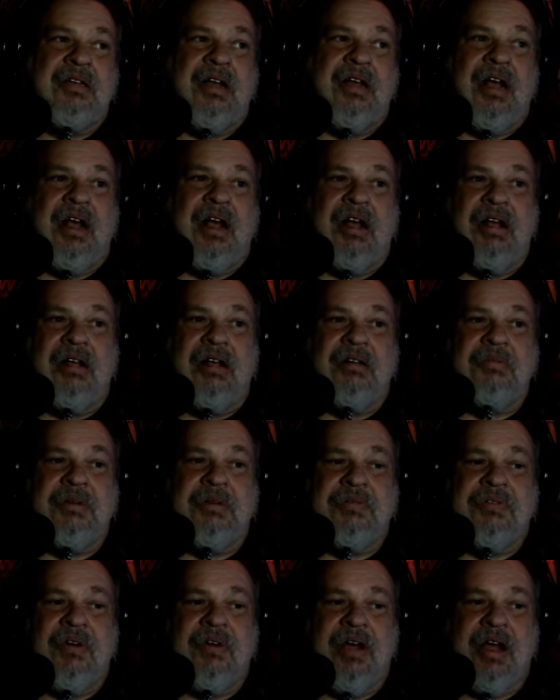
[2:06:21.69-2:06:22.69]

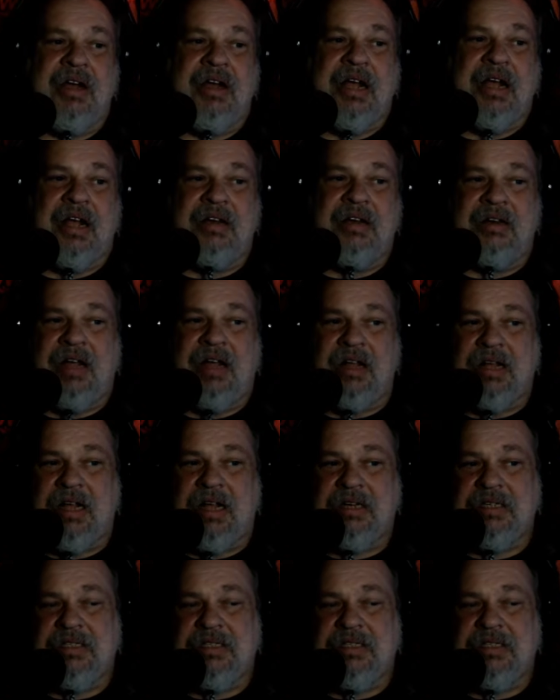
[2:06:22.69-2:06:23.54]
Before I got